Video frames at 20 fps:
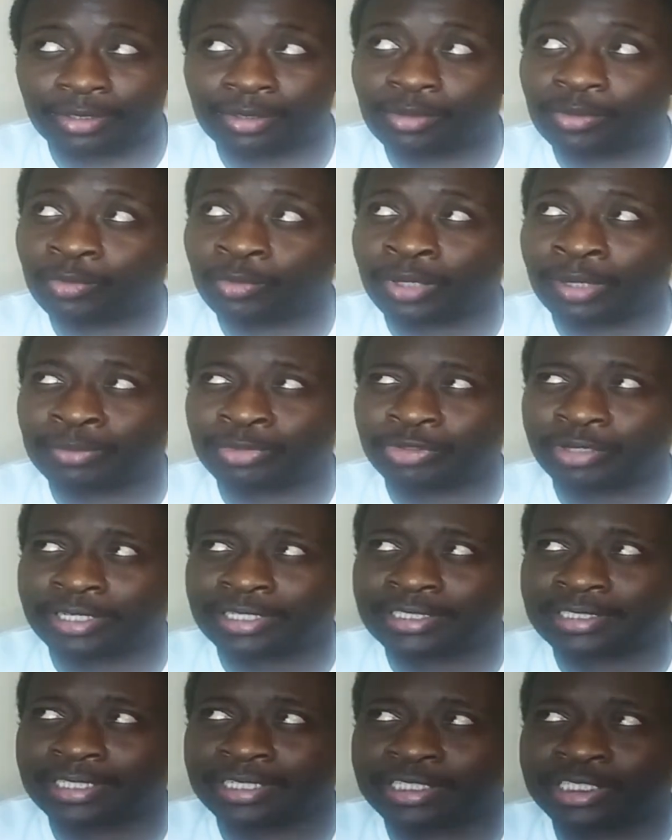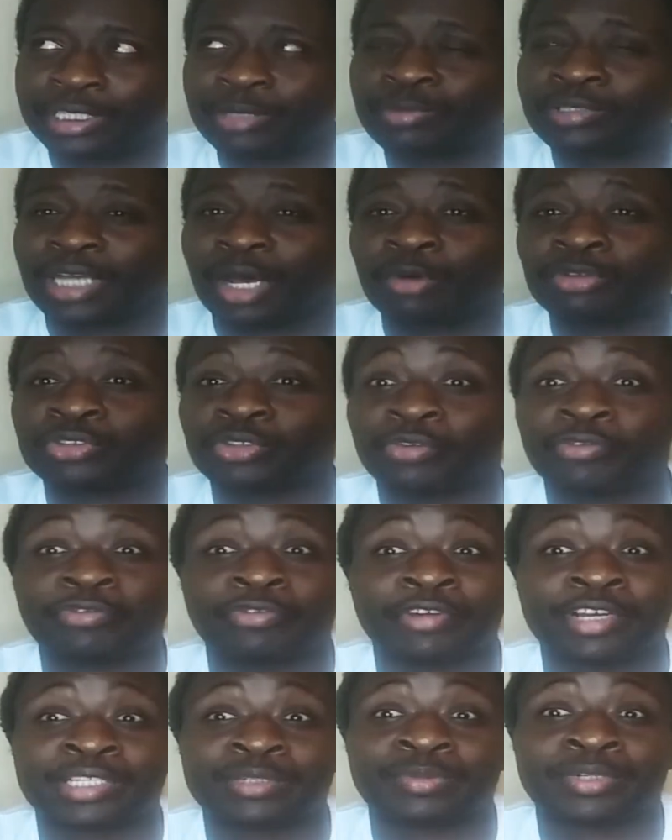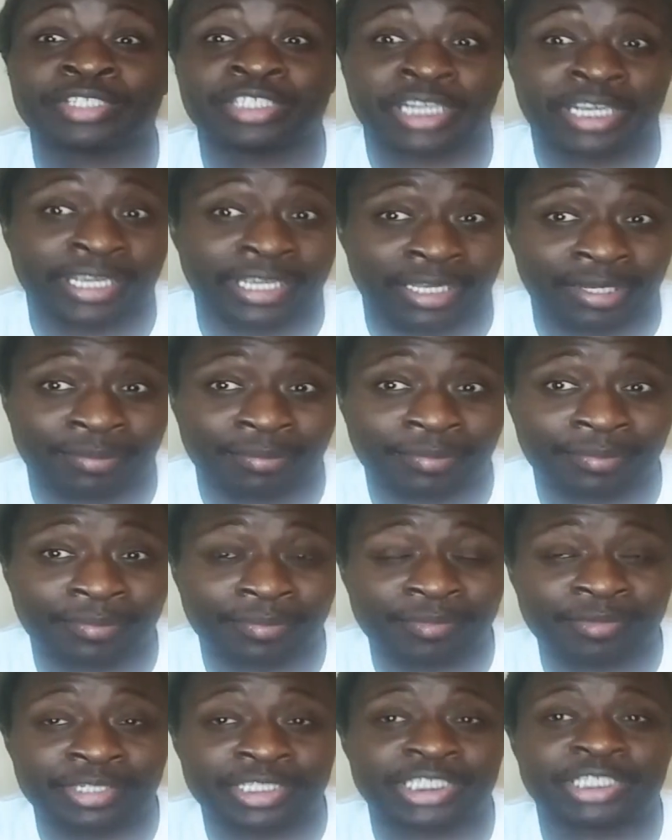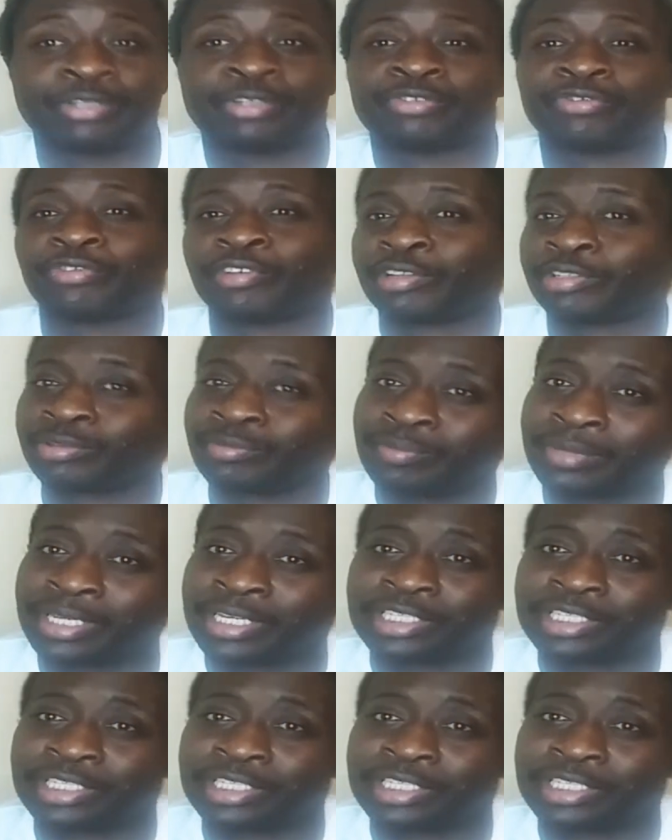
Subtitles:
What I'm trying to say, she was also friends with JM. She was friends with me, and